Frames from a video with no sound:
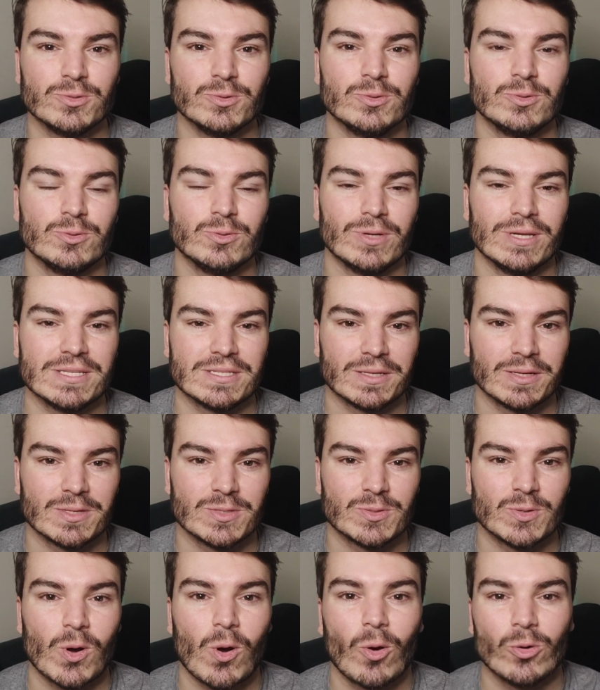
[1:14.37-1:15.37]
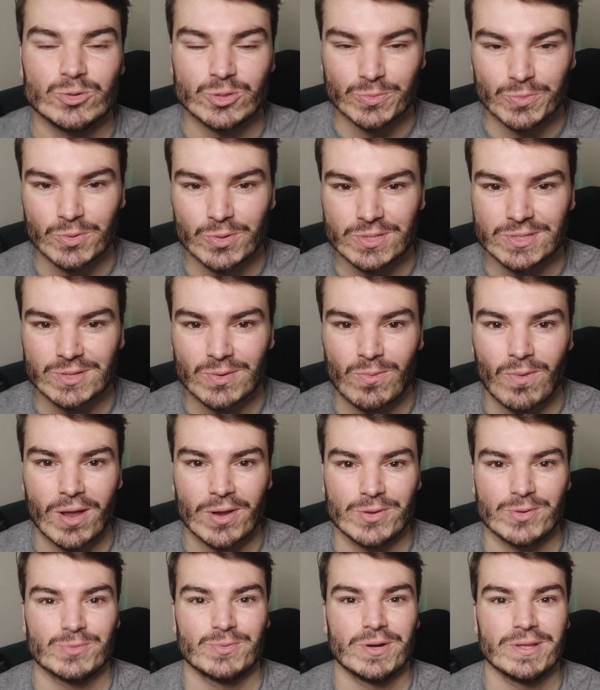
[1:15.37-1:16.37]
you to listening to audiobooks while
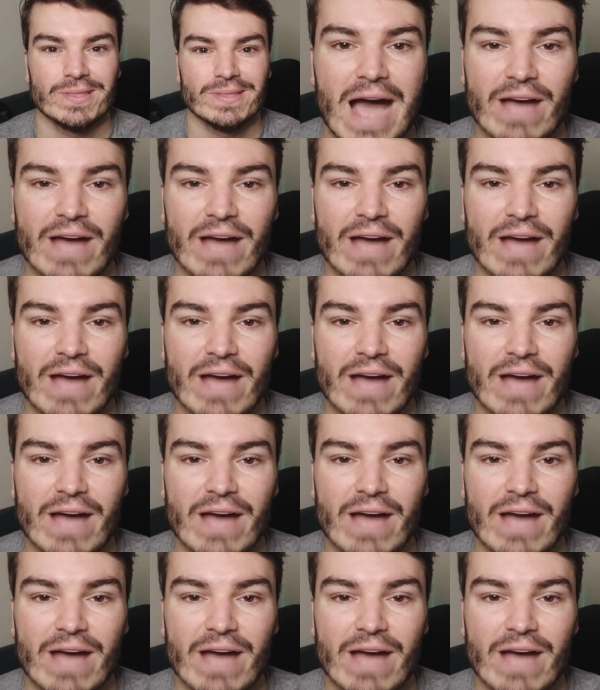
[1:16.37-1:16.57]
you run.